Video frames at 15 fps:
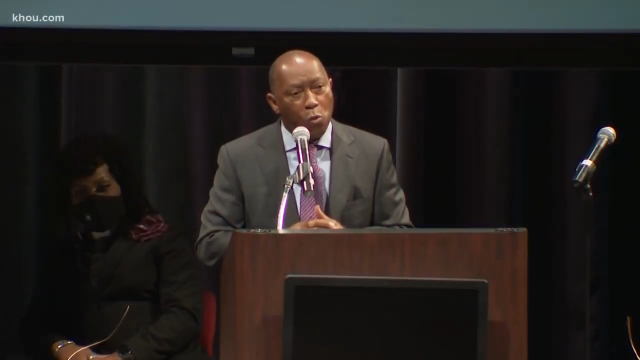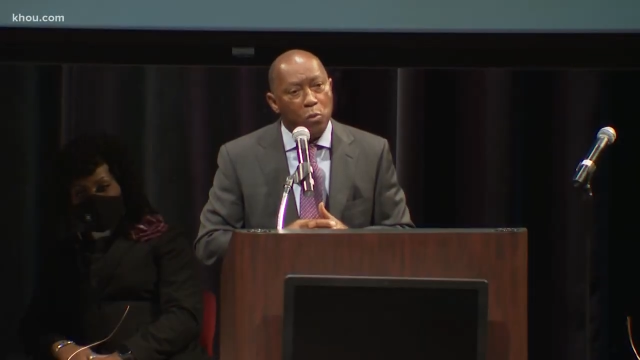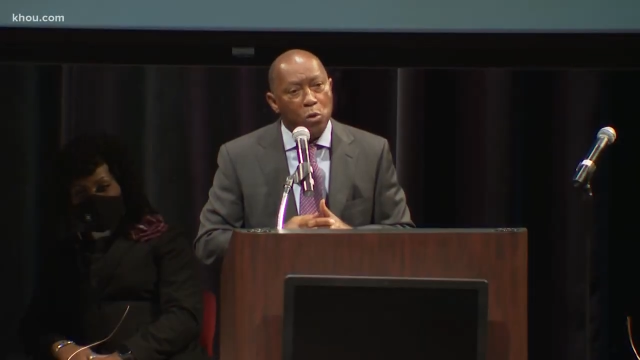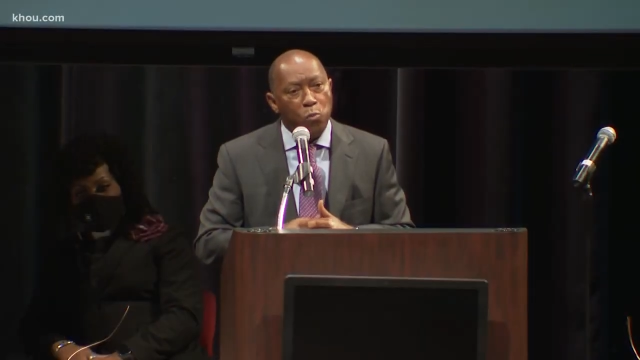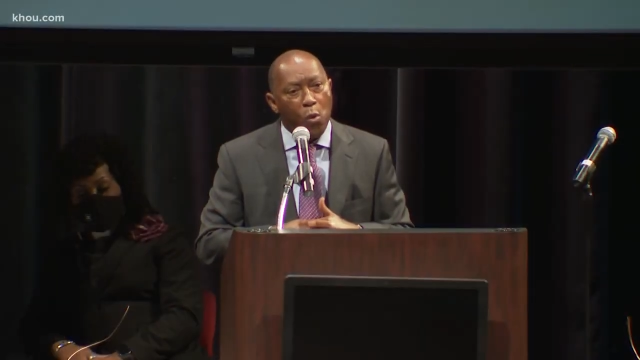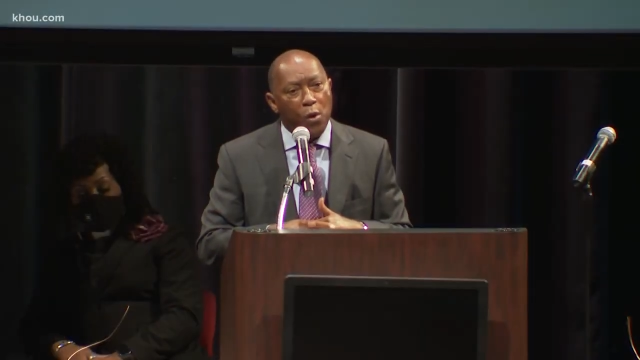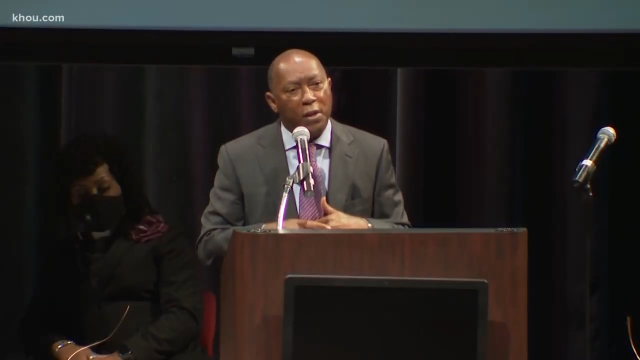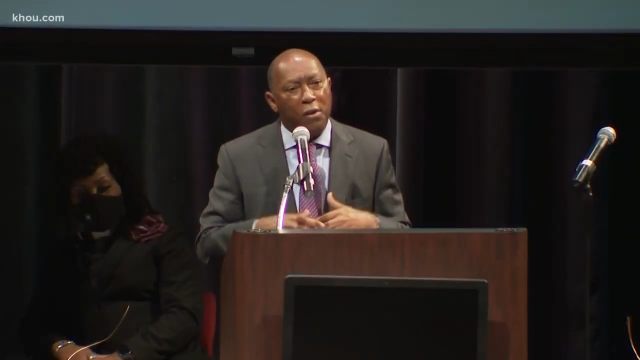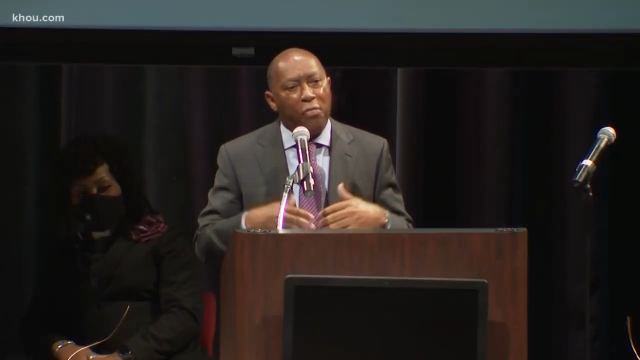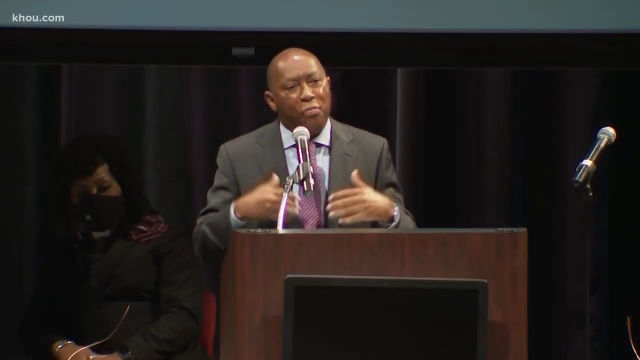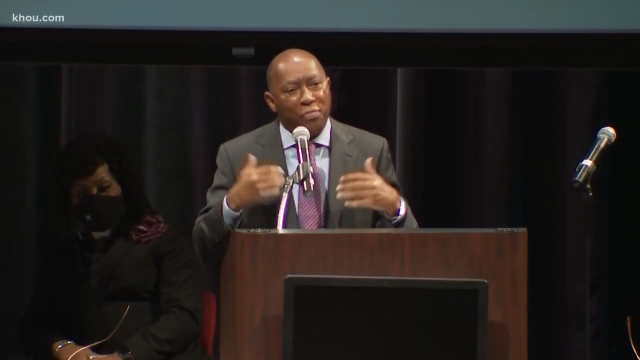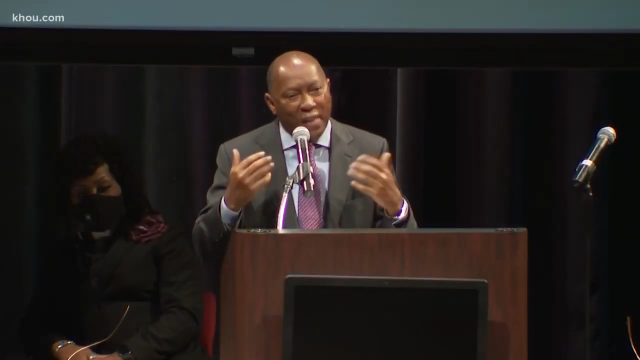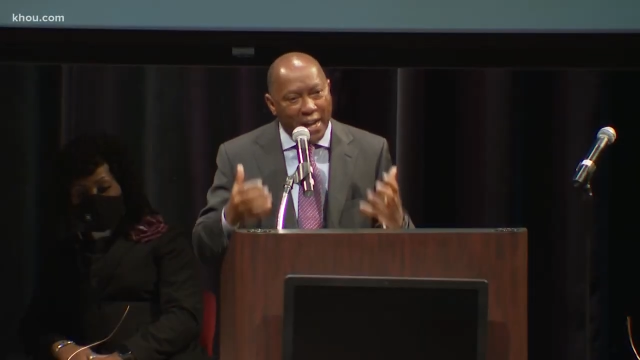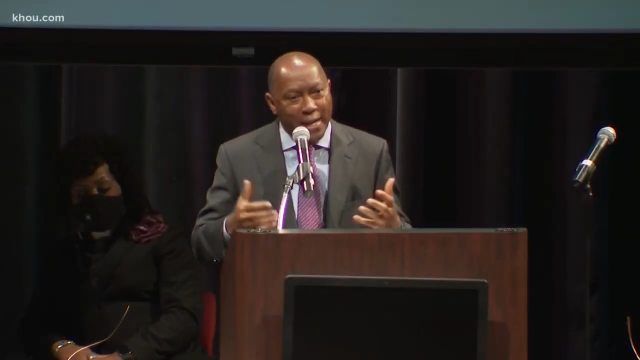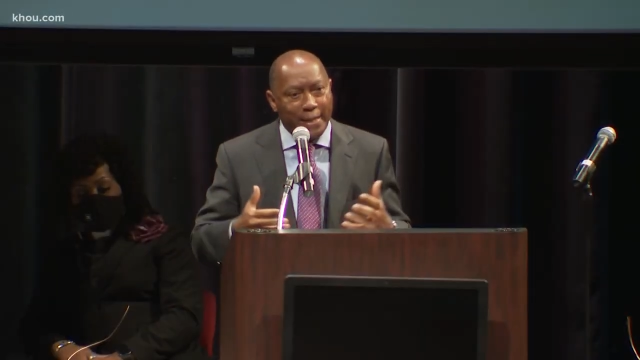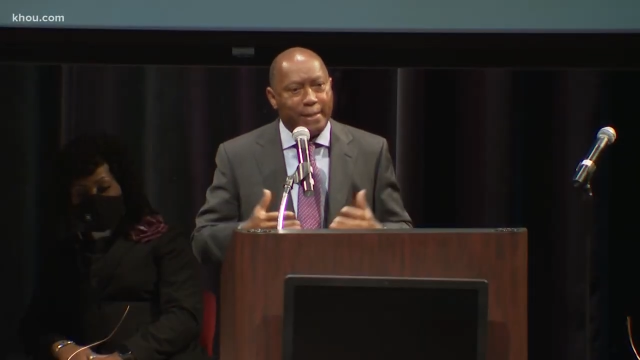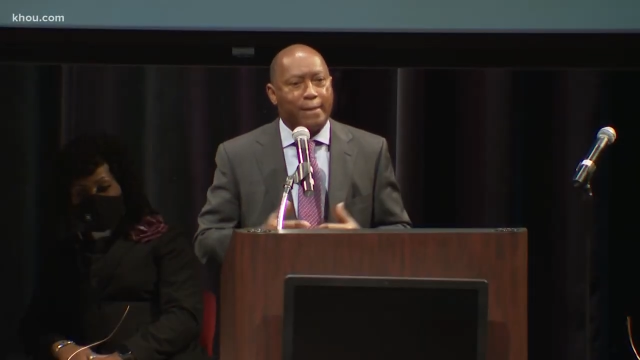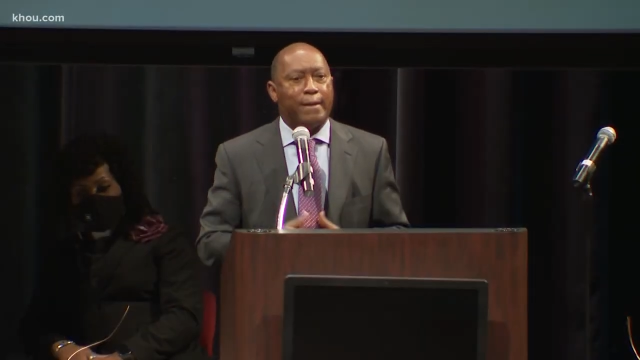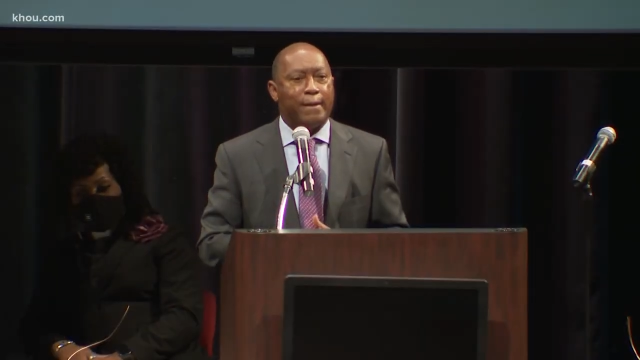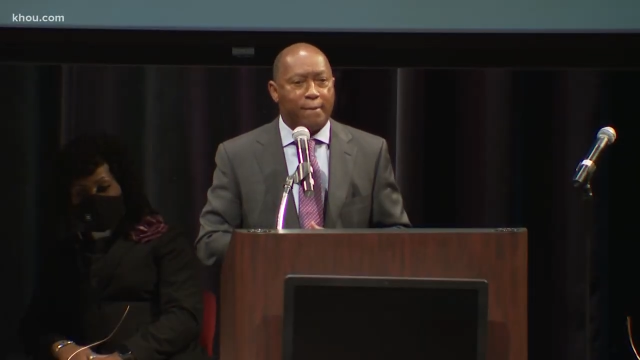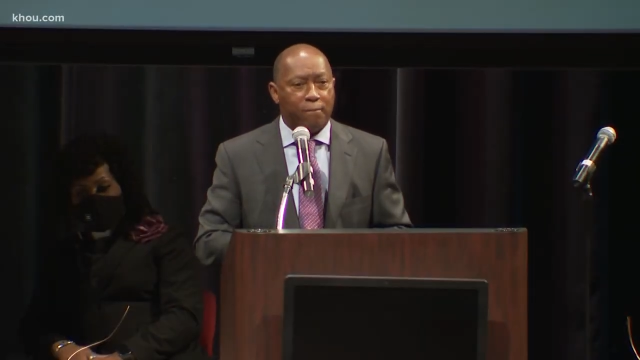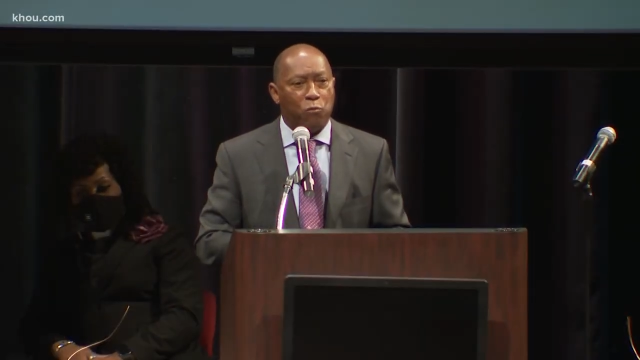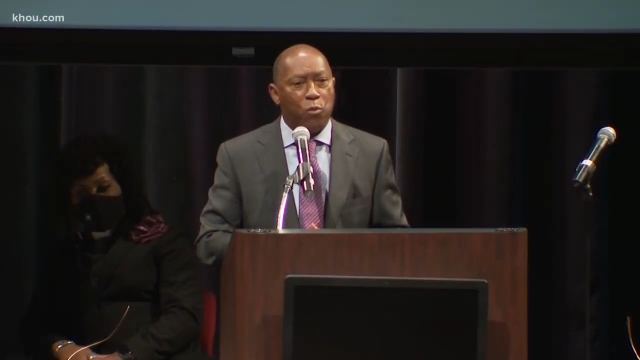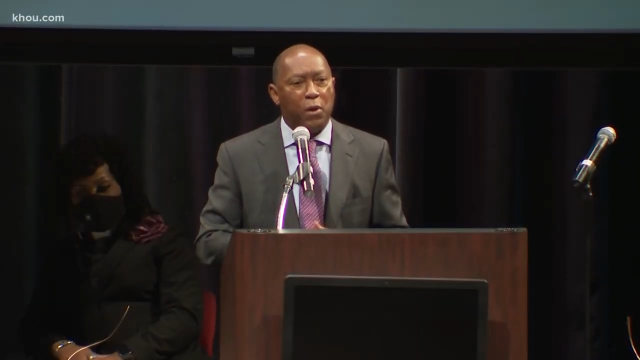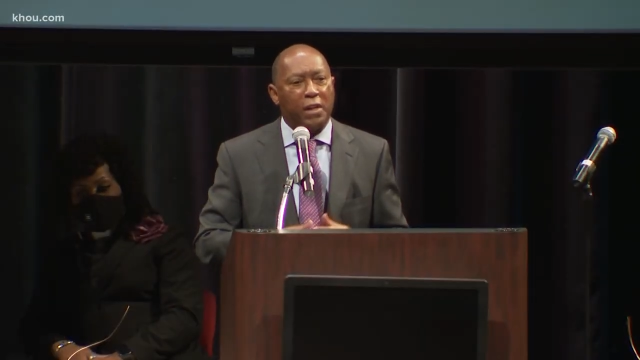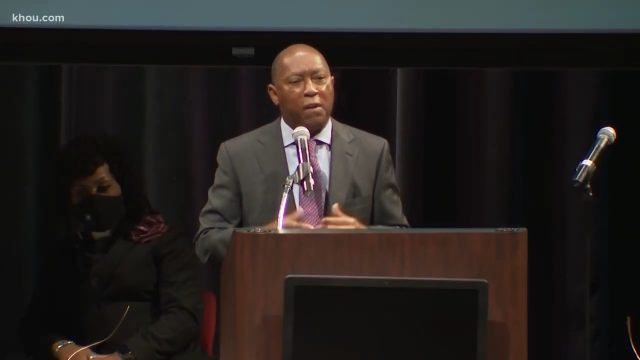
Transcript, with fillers: So we want to thank her.